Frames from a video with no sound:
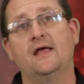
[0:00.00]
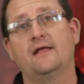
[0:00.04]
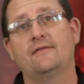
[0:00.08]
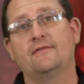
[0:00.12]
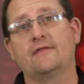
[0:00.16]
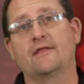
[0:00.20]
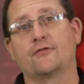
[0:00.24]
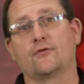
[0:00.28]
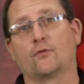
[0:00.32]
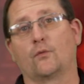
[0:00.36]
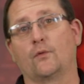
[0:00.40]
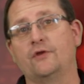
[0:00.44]

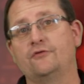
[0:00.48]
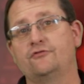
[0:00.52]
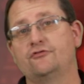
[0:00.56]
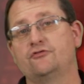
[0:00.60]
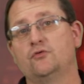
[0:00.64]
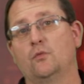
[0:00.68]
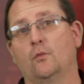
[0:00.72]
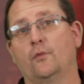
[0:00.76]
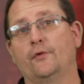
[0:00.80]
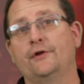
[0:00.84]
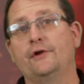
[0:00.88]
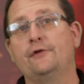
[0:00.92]
Now the reason
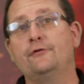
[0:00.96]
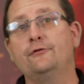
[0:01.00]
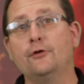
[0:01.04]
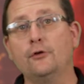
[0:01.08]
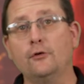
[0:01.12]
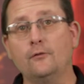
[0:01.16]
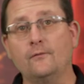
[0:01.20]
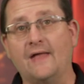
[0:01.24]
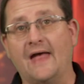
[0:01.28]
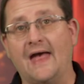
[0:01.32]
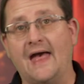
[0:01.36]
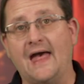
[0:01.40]
you want to
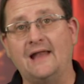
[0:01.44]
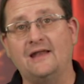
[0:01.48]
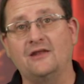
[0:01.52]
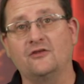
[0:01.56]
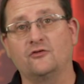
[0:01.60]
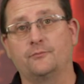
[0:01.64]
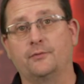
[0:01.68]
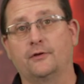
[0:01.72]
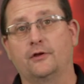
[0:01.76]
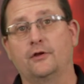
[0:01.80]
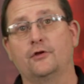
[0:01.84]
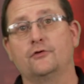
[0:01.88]
do that
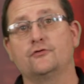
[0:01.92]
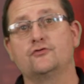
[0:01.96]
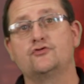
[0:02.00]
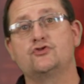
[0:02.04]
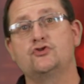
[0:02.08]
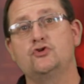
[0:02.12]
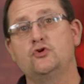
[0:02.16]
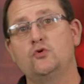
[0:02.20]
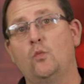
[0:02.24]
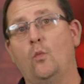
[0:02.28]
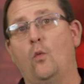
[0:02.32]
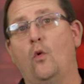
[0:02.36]
is because
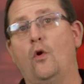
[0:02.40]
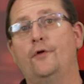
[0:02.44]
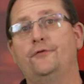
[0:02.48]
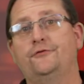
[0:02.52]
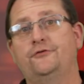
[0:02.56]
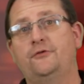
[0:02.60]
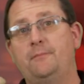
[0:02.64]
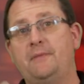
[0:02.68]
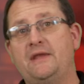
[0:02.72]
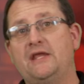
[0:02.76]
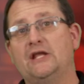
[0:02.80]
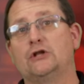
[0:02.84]
you want
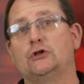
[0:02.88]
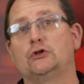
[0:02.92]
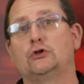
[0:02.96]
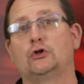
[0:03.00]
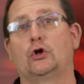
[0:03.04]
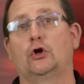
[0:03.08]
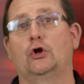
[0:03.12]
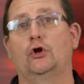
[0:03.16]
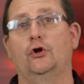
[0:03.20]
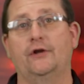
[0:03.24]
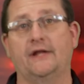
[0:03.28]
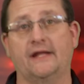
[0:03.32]
to be
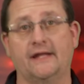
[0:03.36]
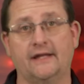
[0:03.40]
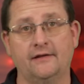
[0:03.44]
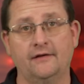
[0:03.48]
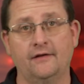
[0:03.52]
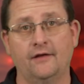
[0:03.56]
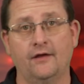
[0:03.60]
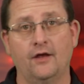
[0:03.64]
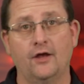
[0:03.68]
alerted